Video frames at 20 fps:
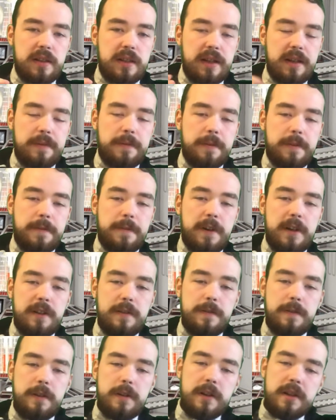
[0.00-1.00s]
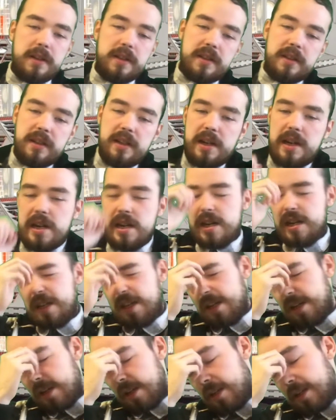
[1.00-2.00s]
time for the final verdict.
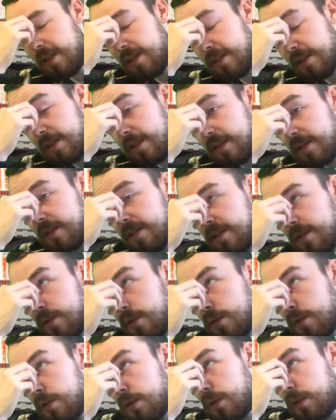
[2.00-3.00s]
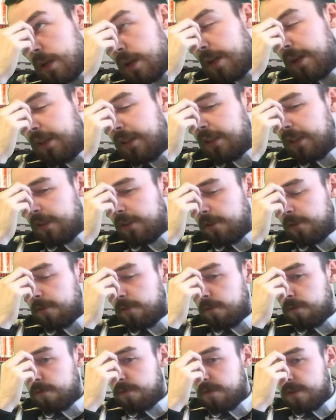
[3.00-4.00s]
I
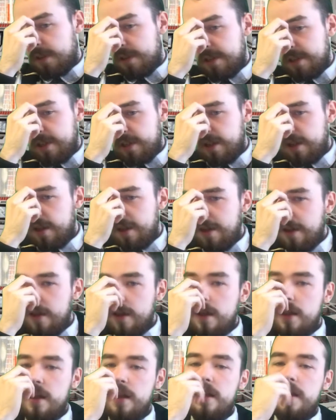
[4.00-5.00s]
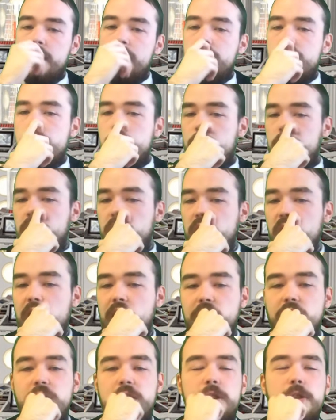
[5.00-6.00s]
give the
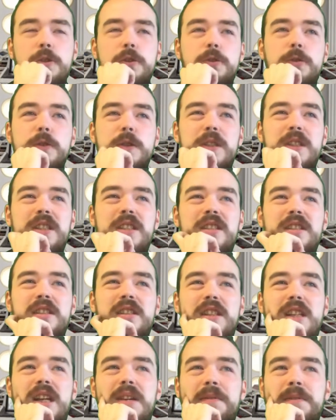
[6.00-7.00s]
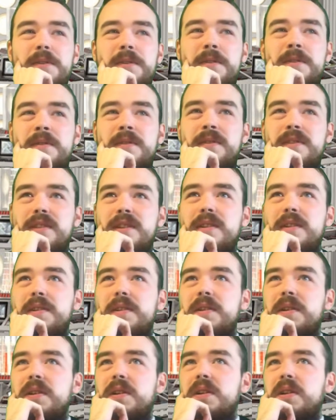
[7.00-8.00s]
Doctor Who Season 11,
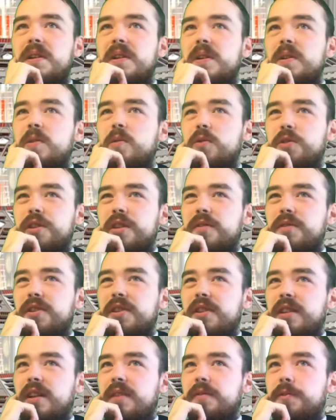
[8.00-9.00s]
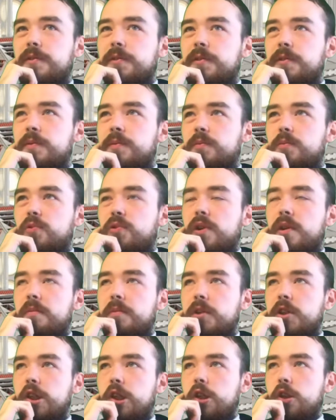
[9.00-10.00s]
or Series 11,
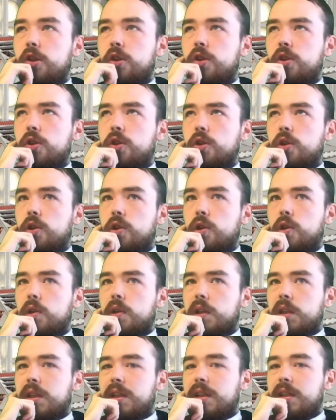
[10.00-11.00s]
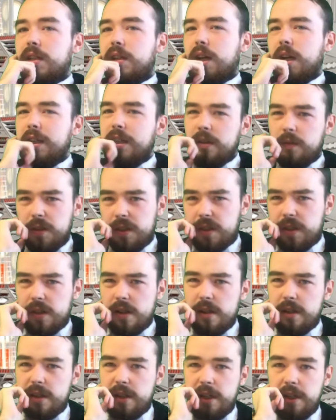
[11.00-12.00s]
premiere, I give it a
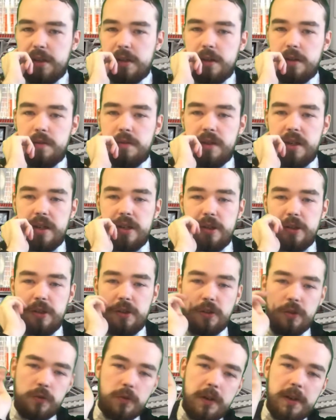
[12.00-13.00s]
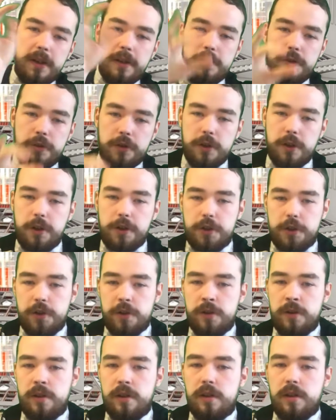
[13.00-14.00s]
solid 8 out of 10. It's a great
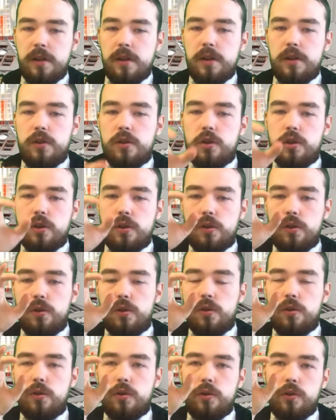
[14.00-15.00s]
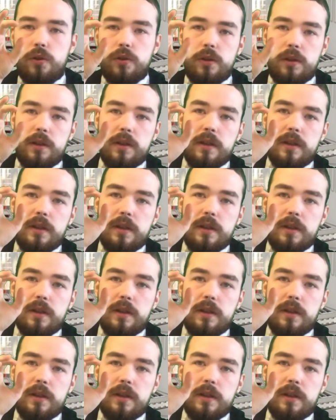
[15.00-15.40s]
introduction to